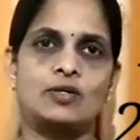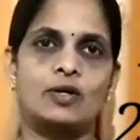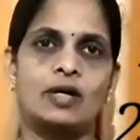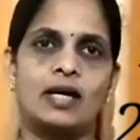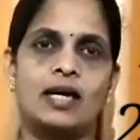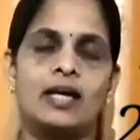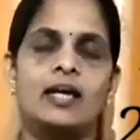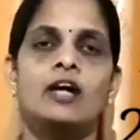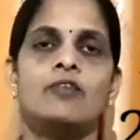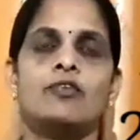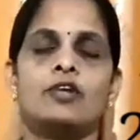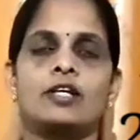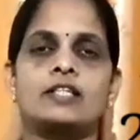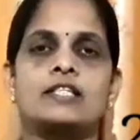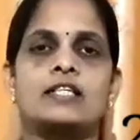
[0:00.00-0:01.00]
Okay, for
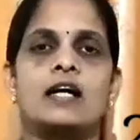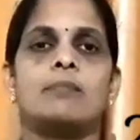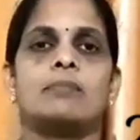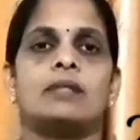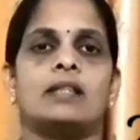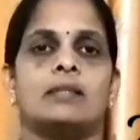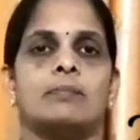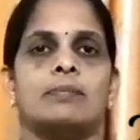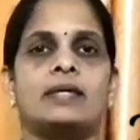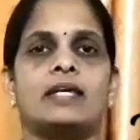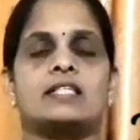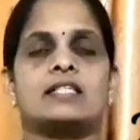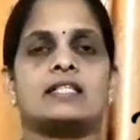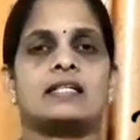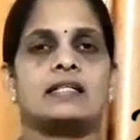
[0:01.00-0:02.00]
example,
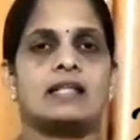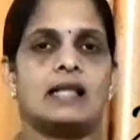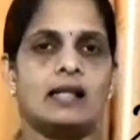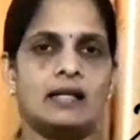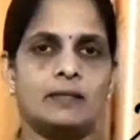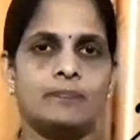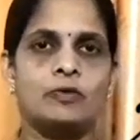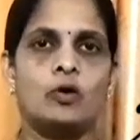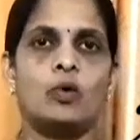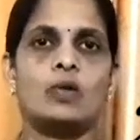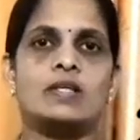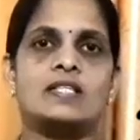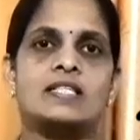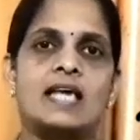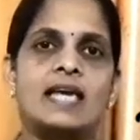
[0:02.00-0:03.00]
BSNL or
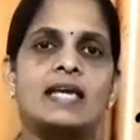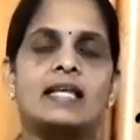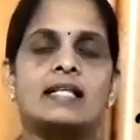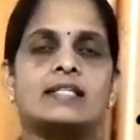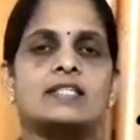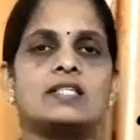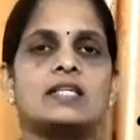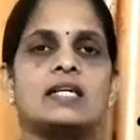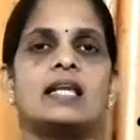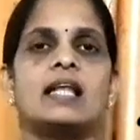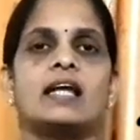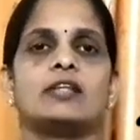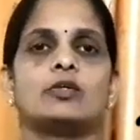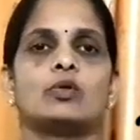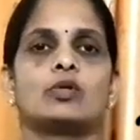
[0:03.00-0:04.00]
SAIL, Steel
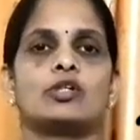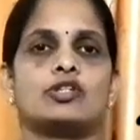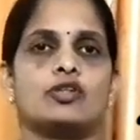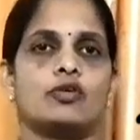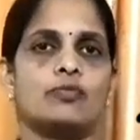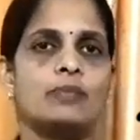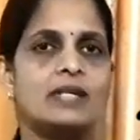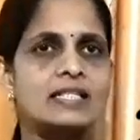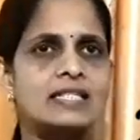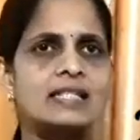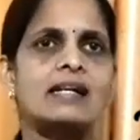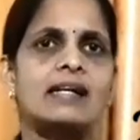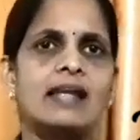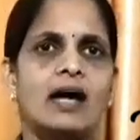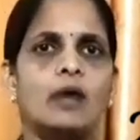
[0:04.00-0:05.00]
Authority of
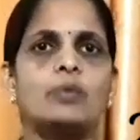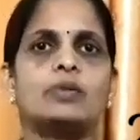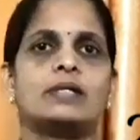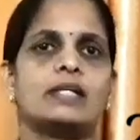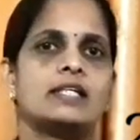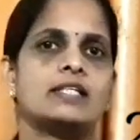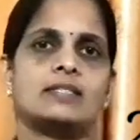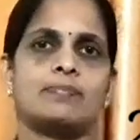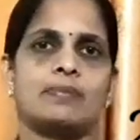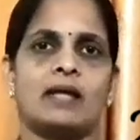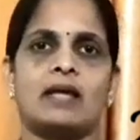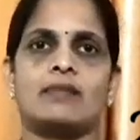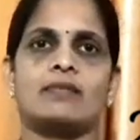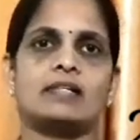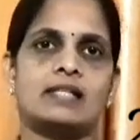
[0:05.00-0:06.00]
BSNL, now it is
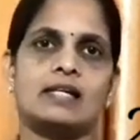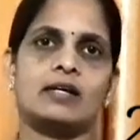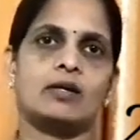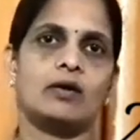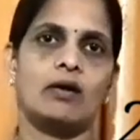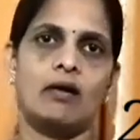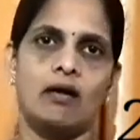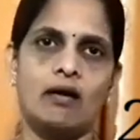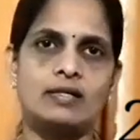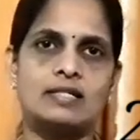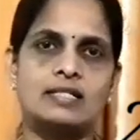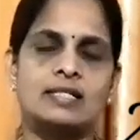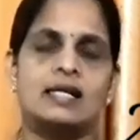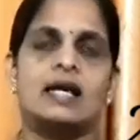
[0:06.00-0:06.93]
privately owned,